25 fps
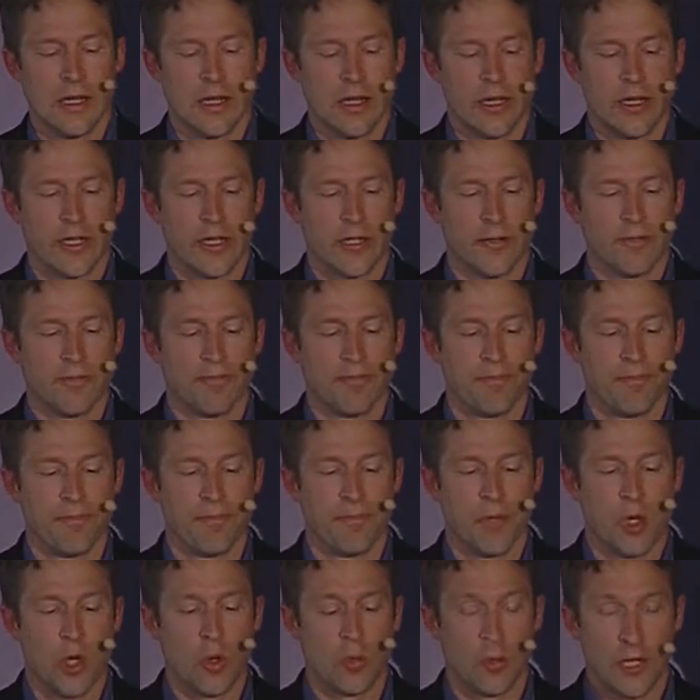
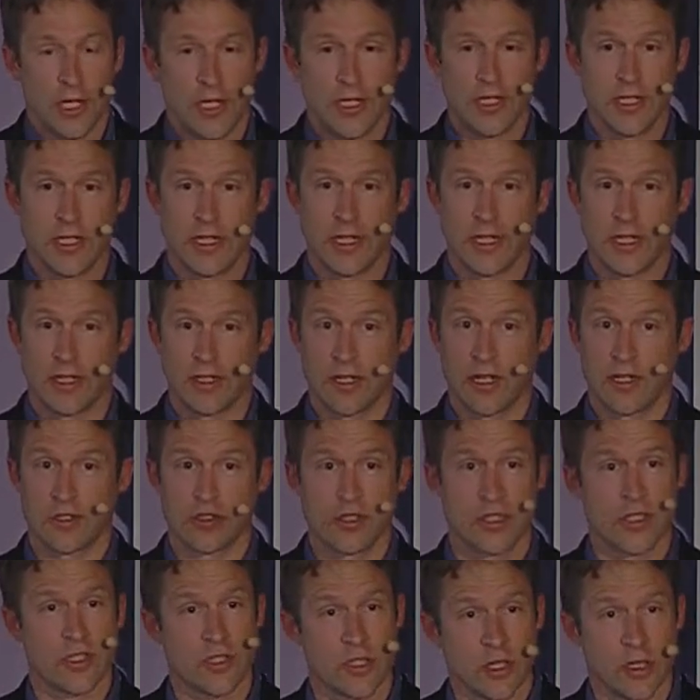OpenID Connect
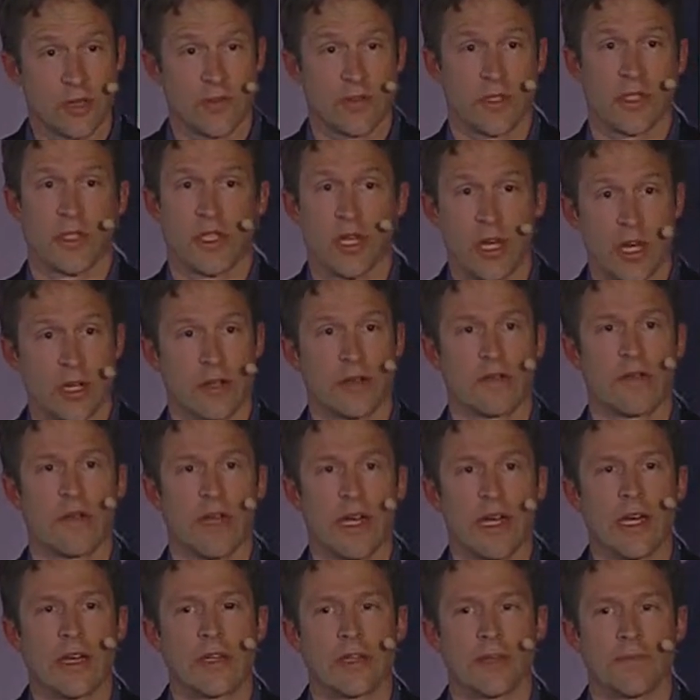actually solves a lot of
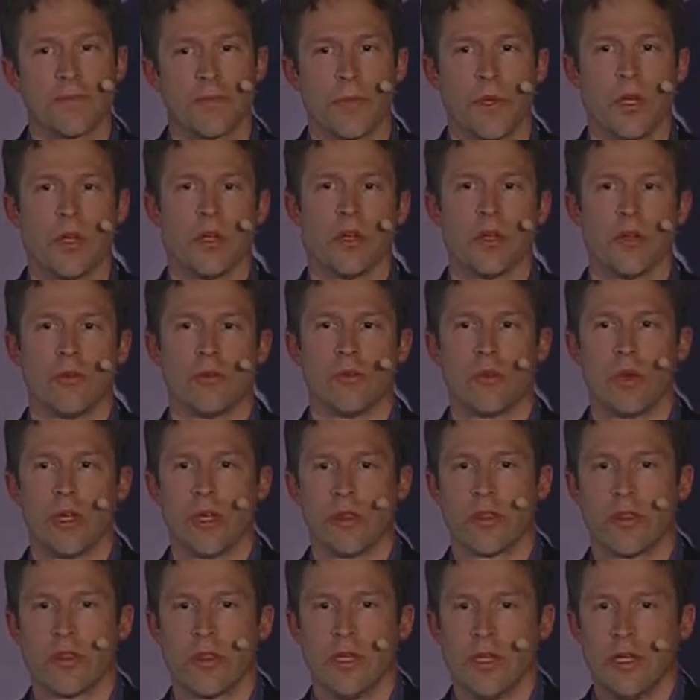that
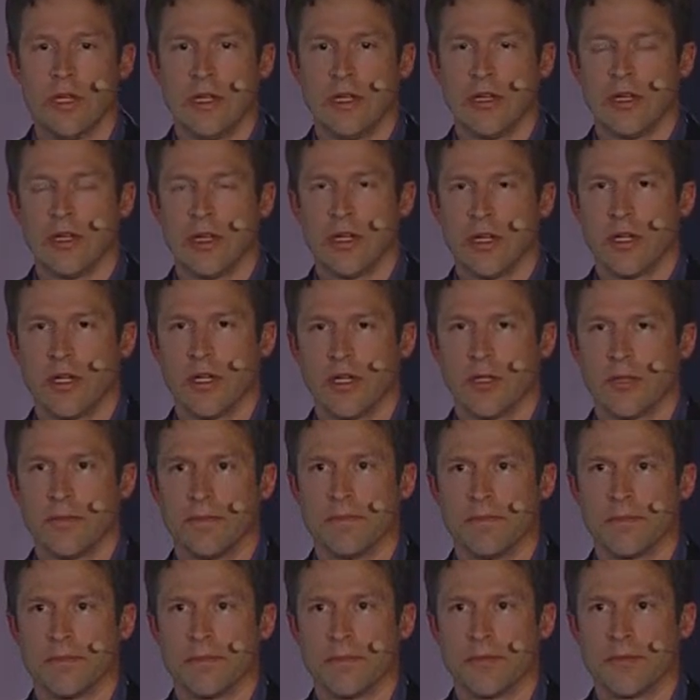with
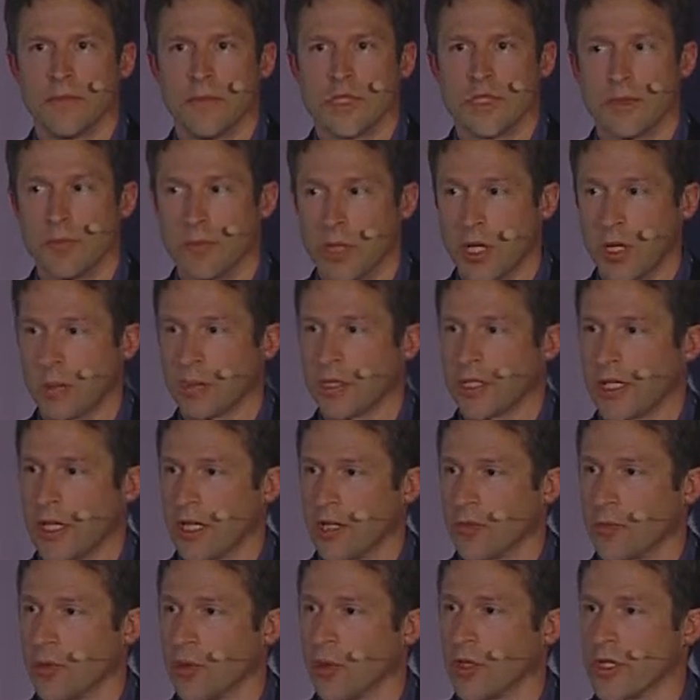some public
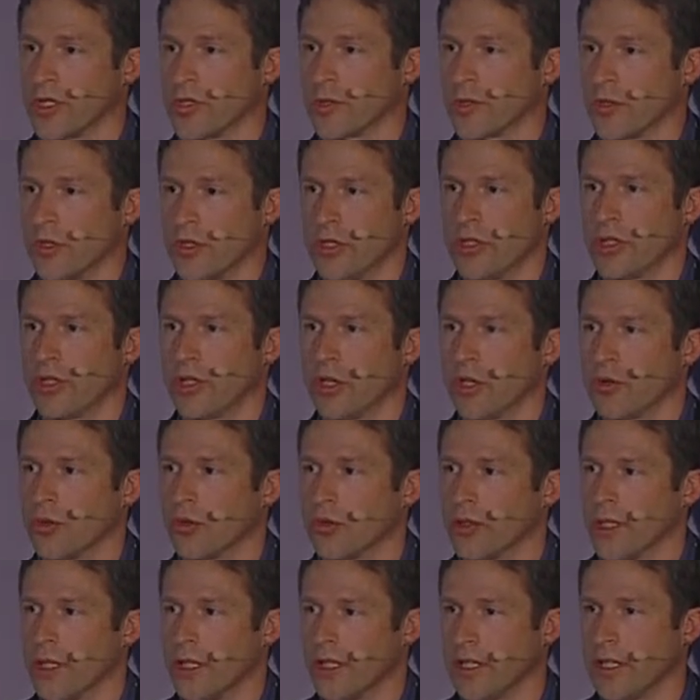endpoints where you can
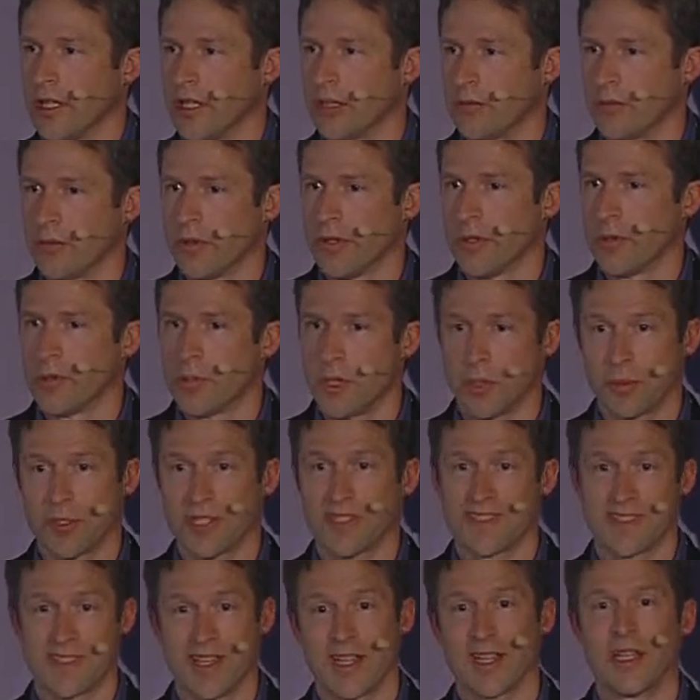go and get the
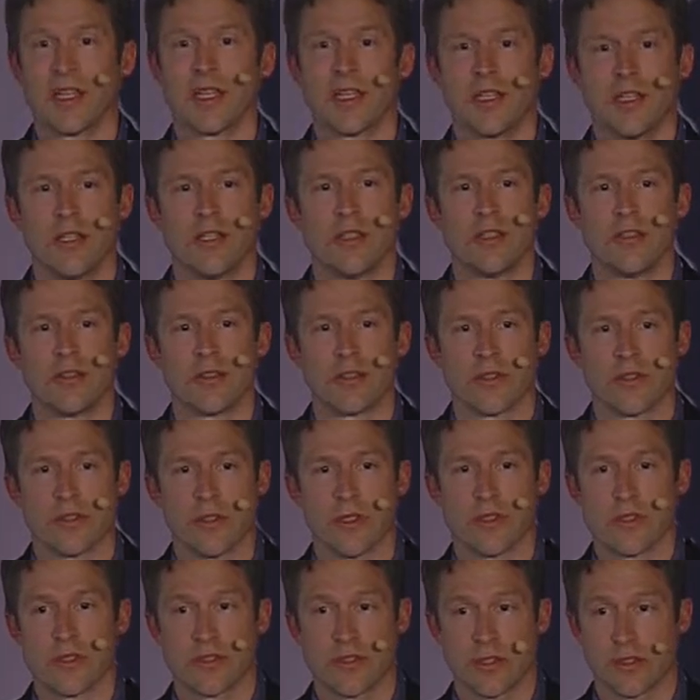public signing keys.
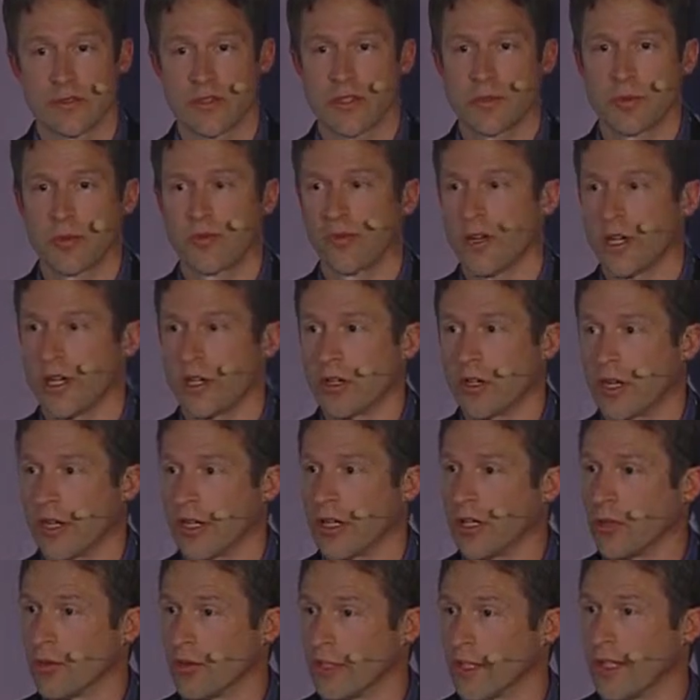As a service provider, I
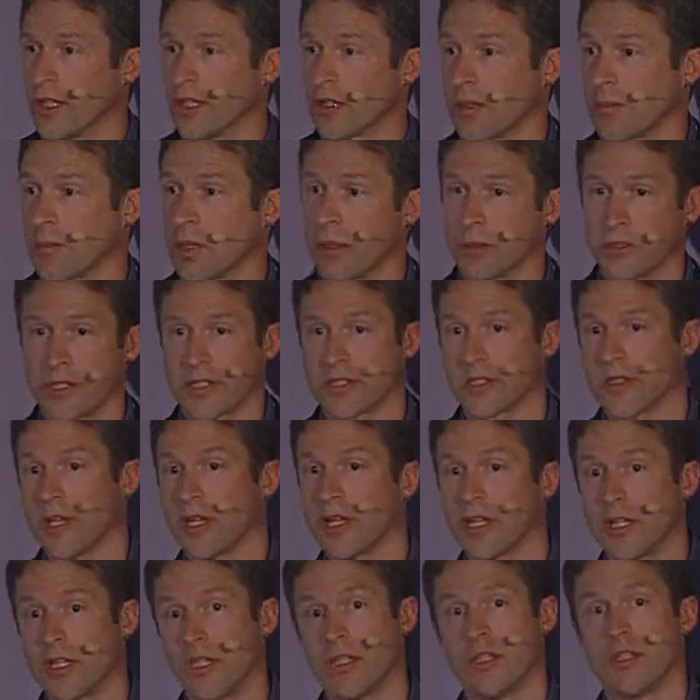can go and get the public
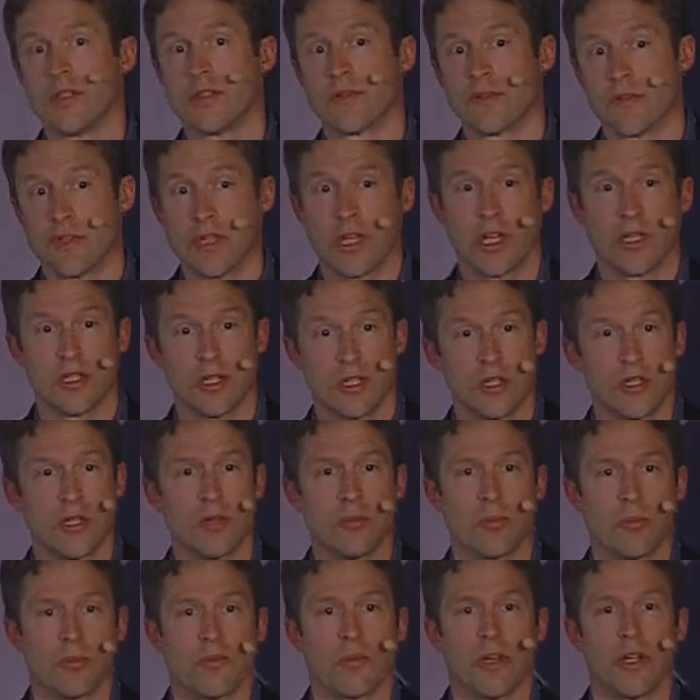signing keys for the identity
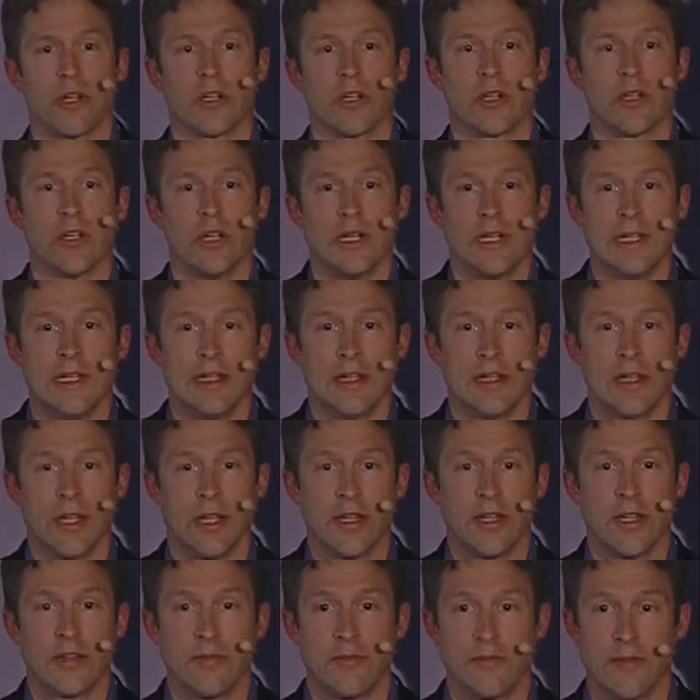provider,
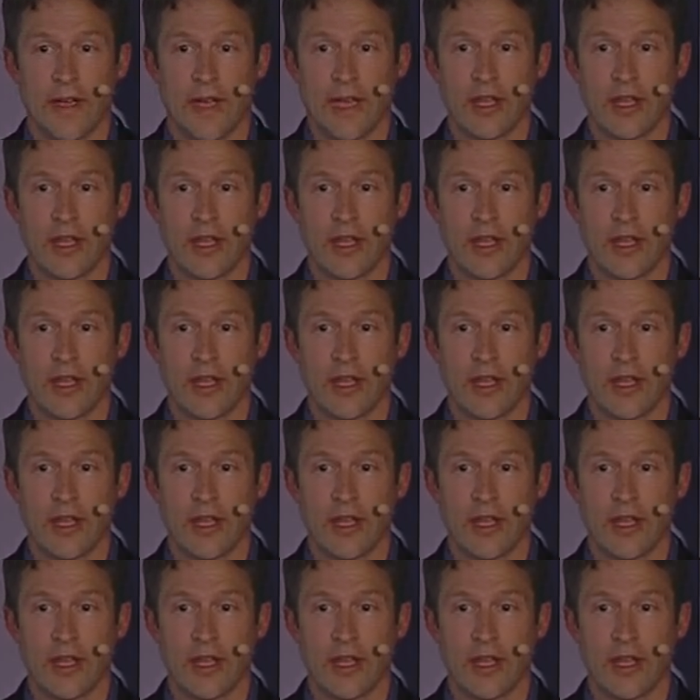and then